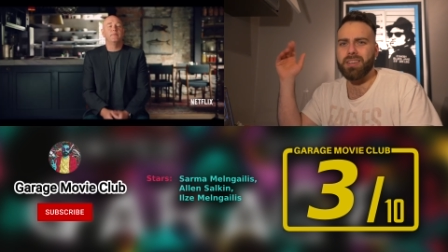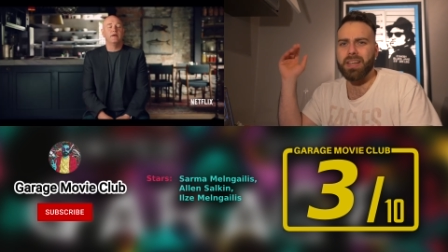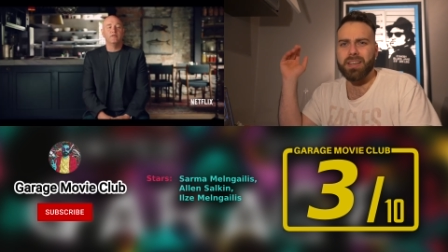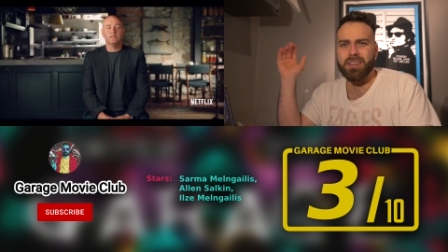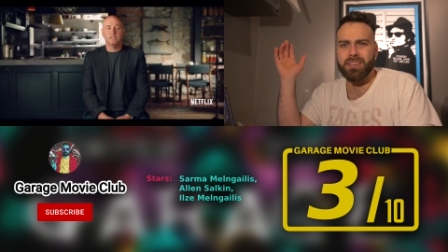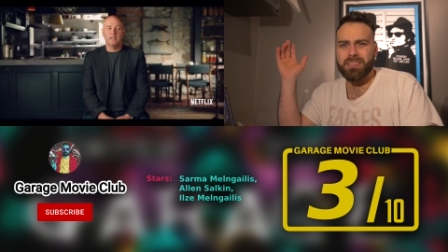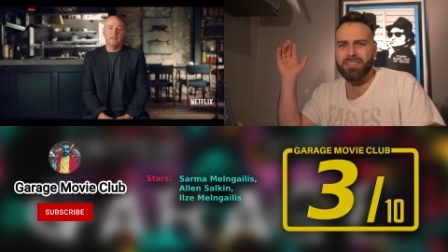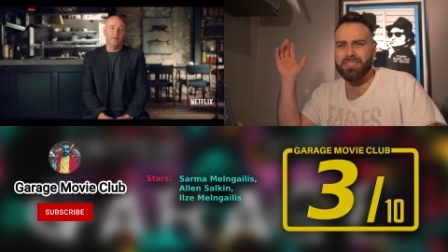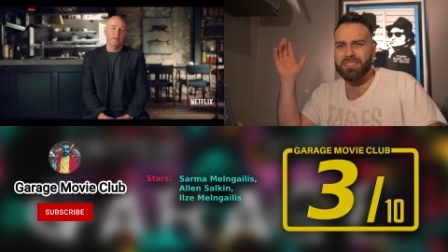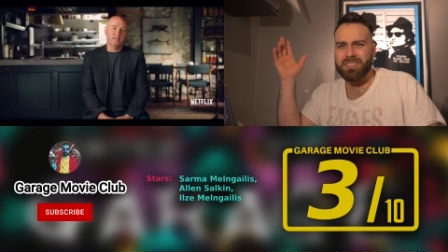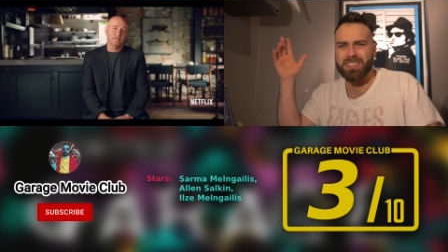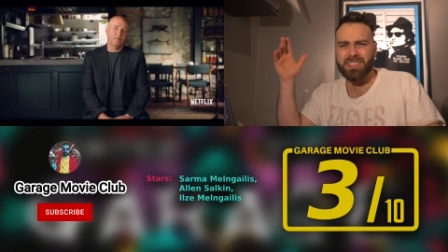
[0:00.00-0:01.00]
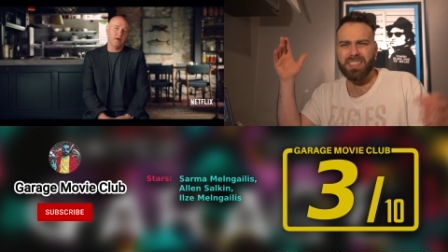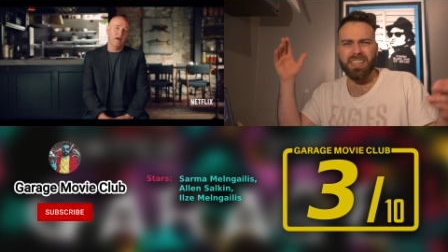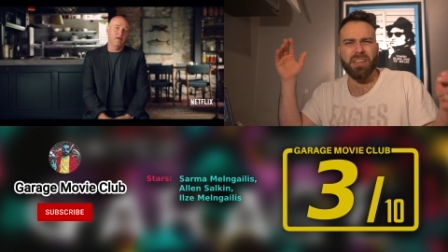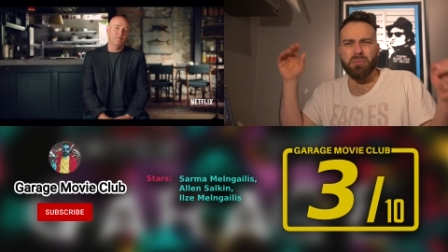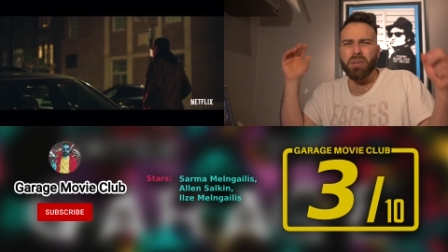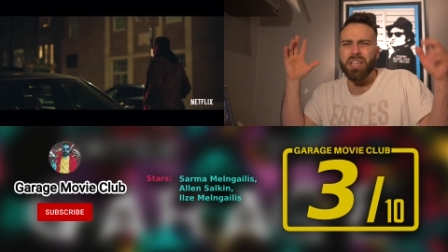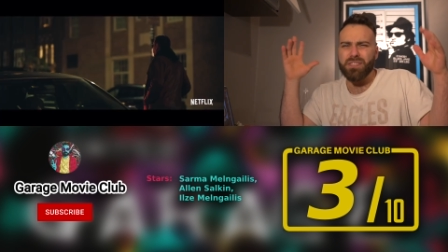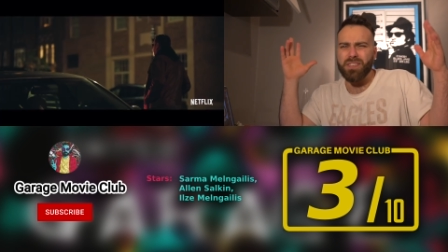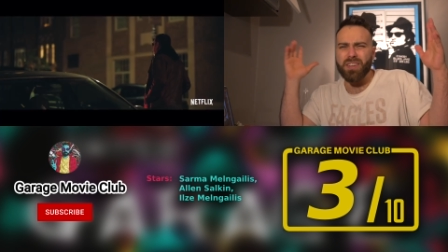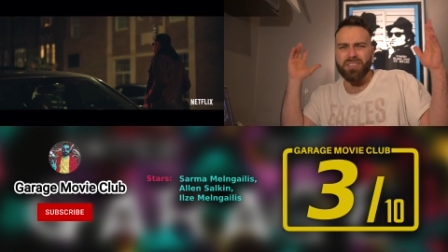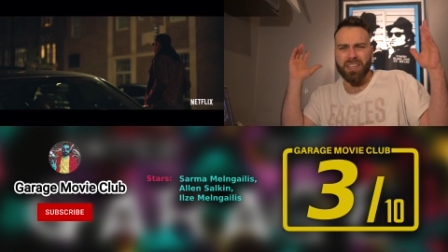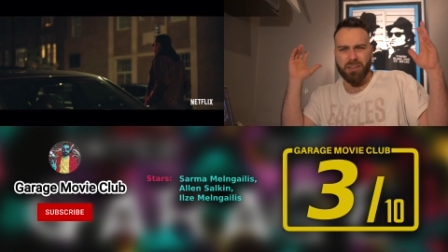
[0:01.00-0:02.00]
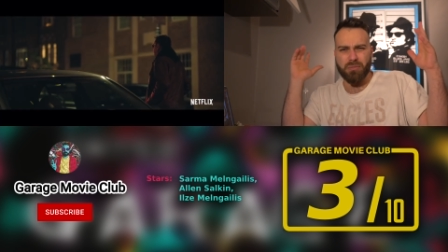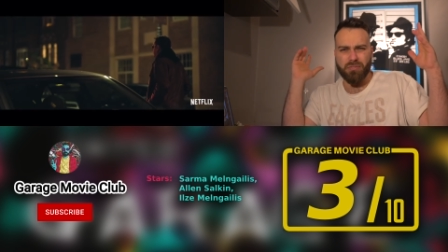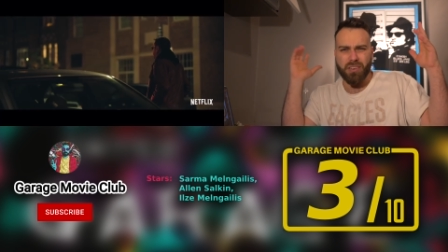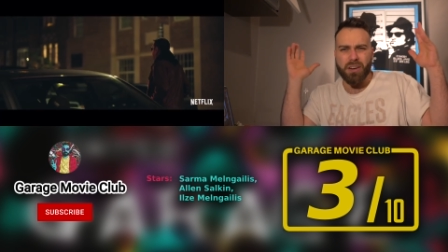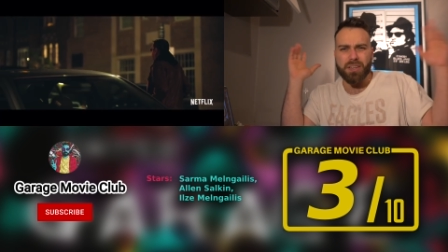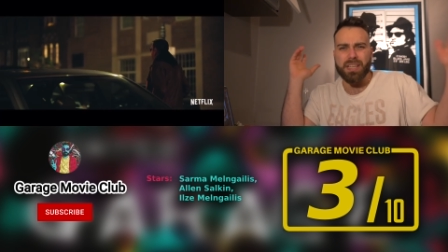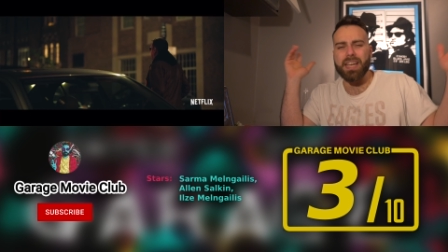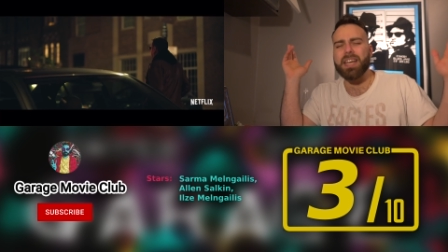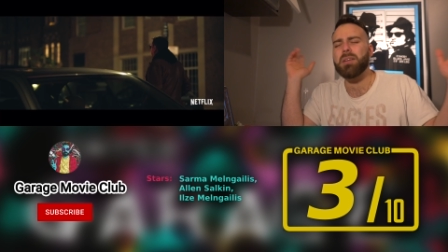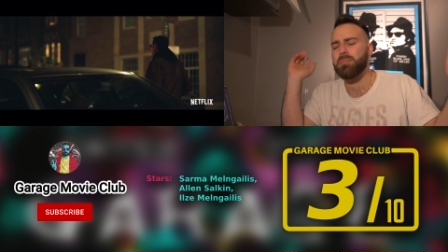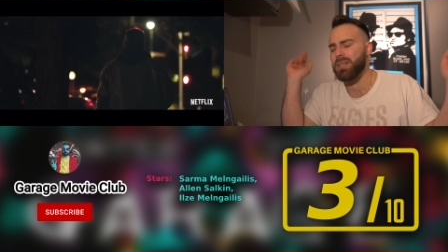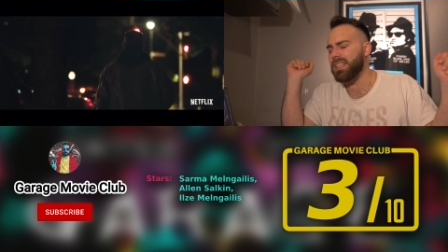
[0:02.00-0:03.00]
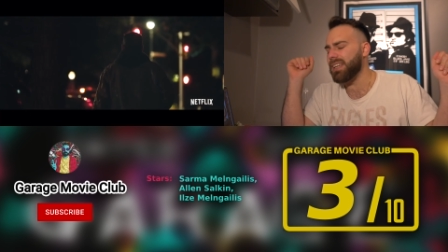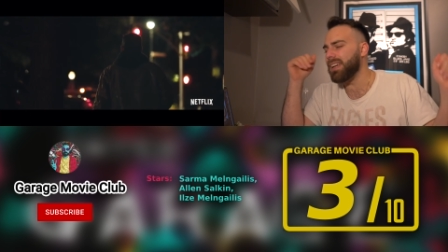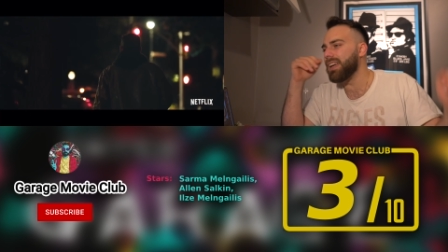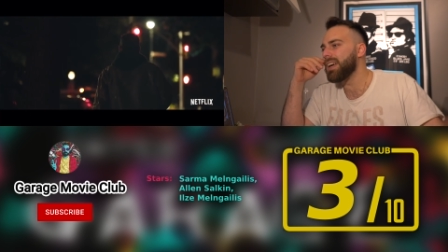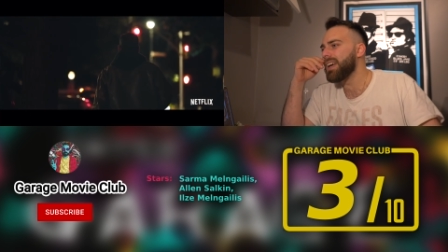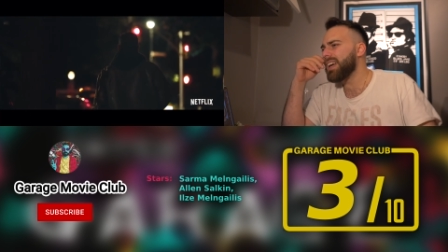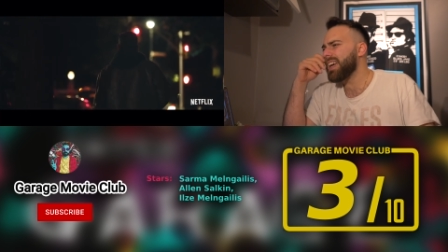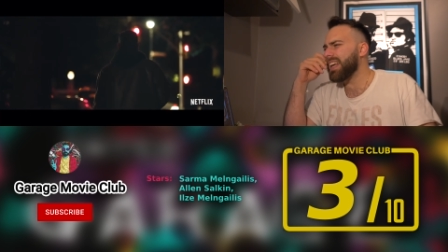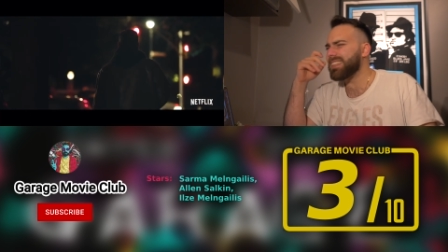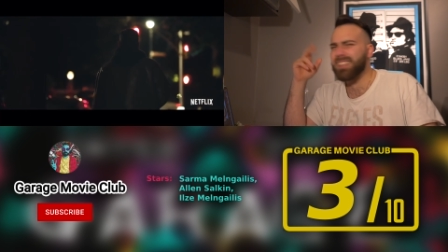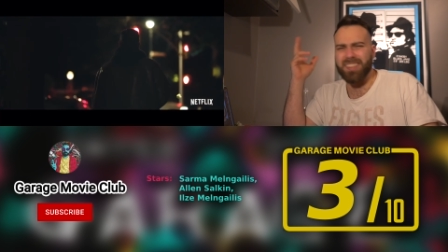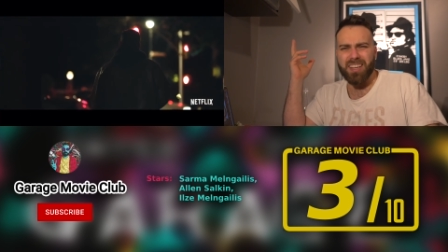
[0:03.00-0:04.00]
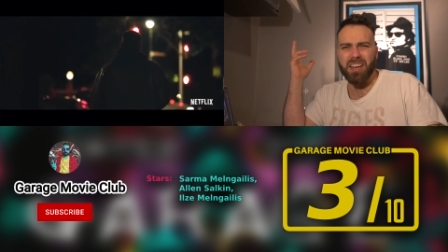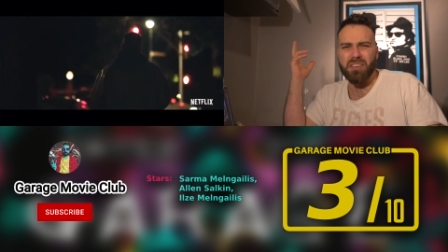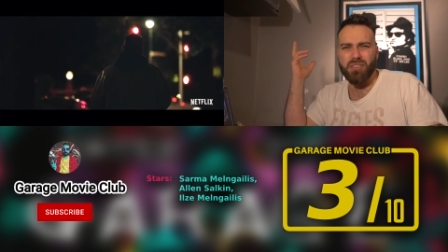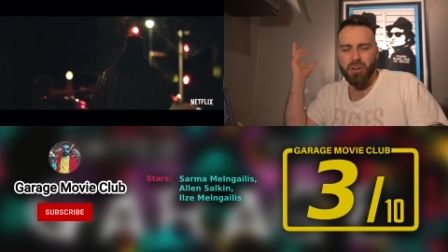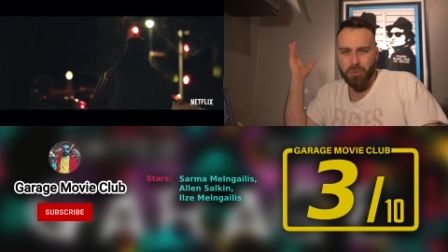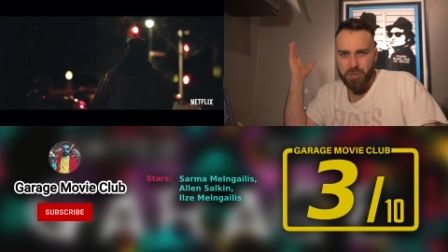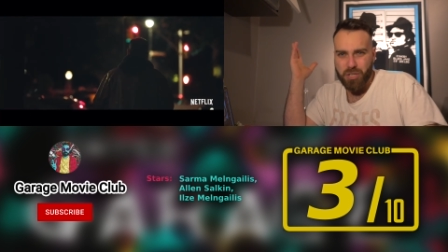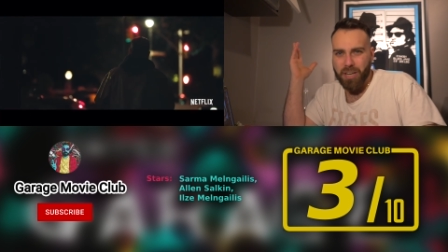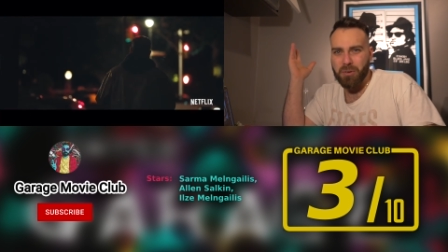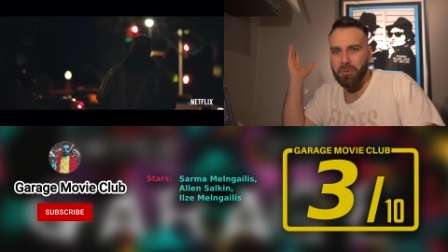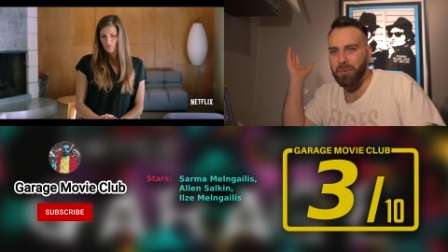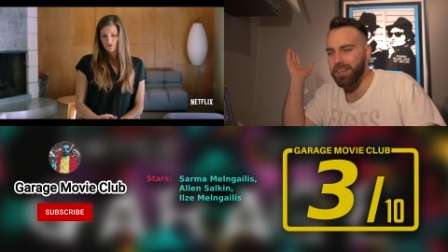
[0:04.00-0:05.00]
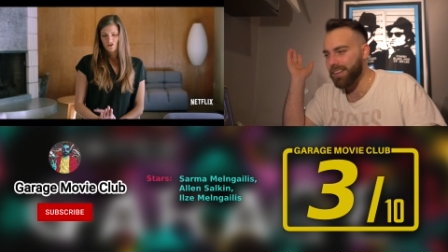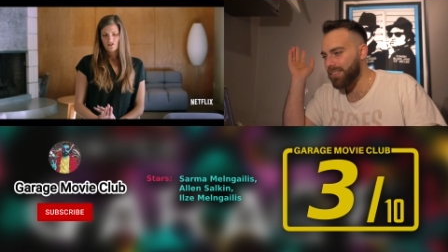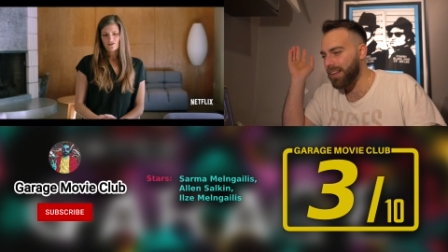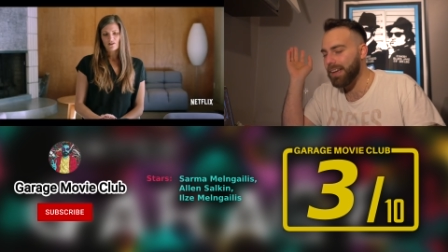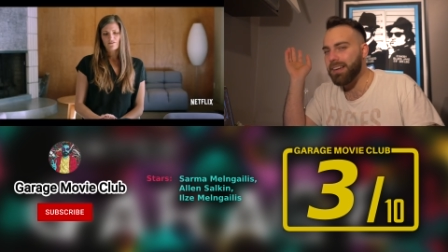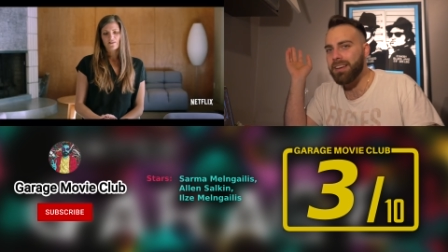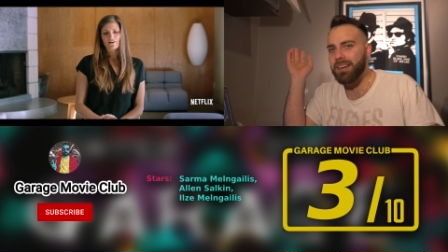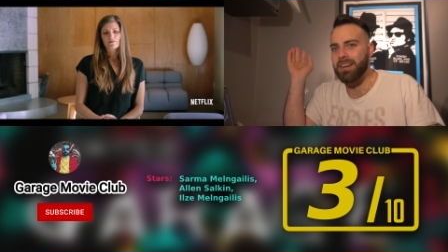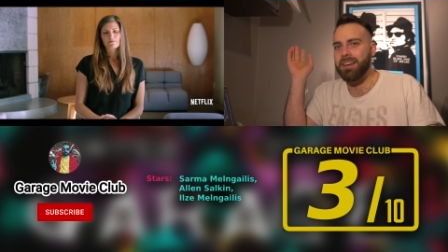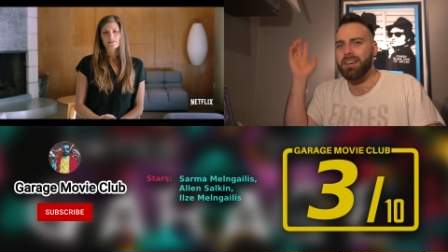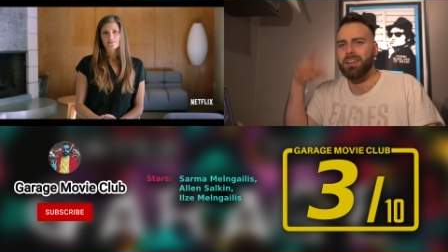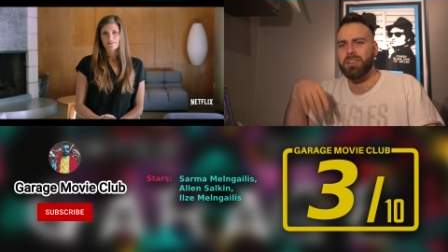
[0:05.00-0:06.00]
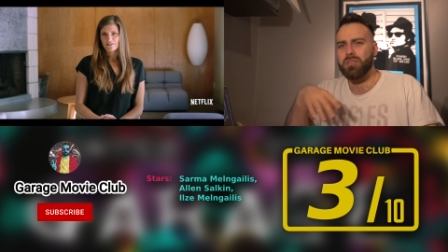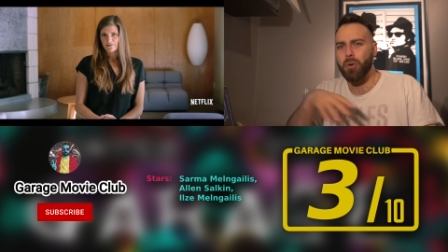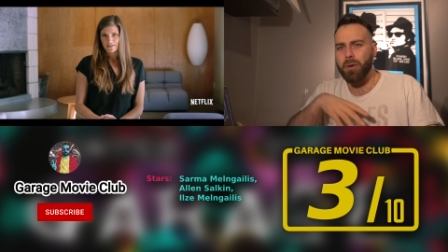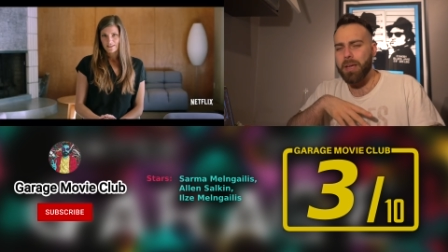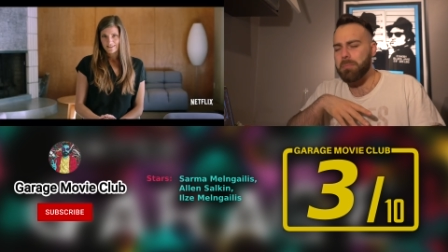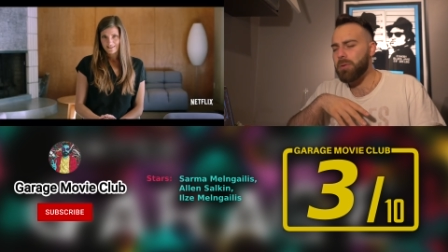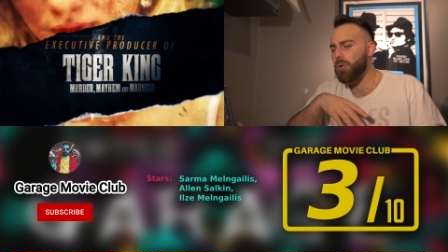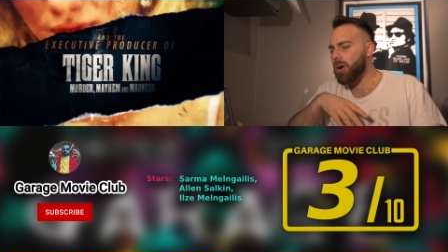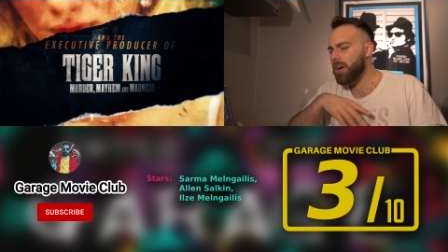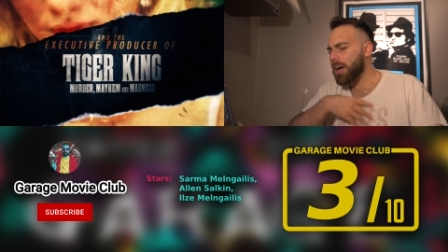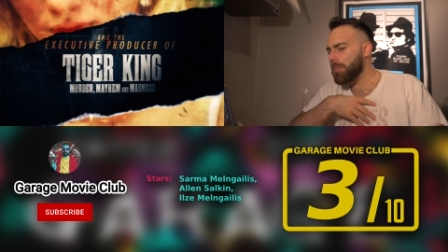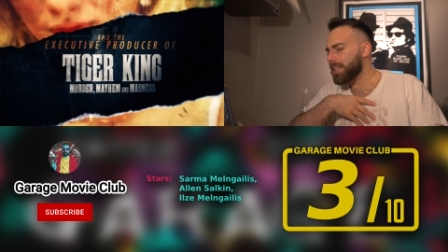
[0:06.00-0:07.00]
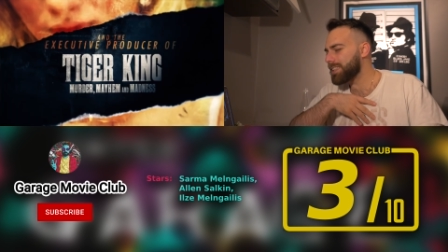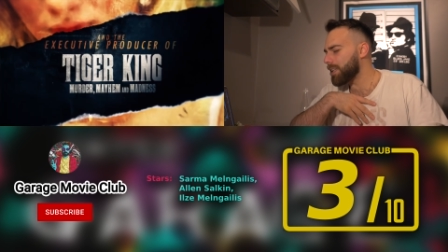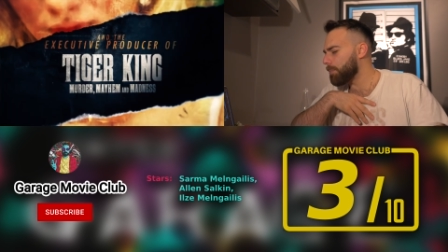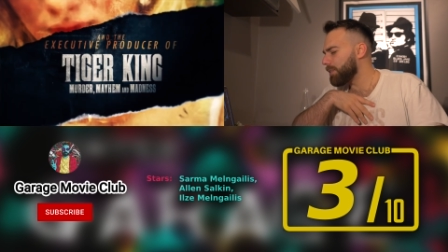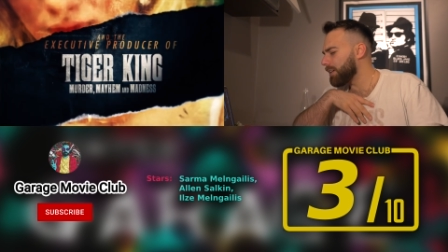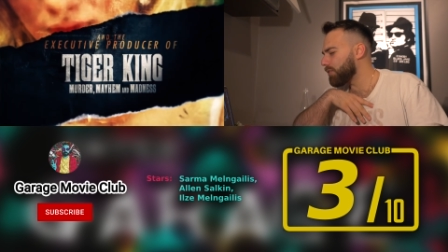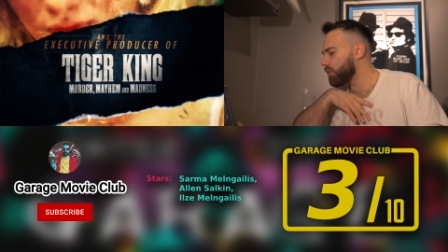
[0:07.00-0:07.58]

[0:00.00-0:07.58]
like, it really felt like very hippie And it's the kind of culture I don't really like. Don't get me wrong, I'm accepting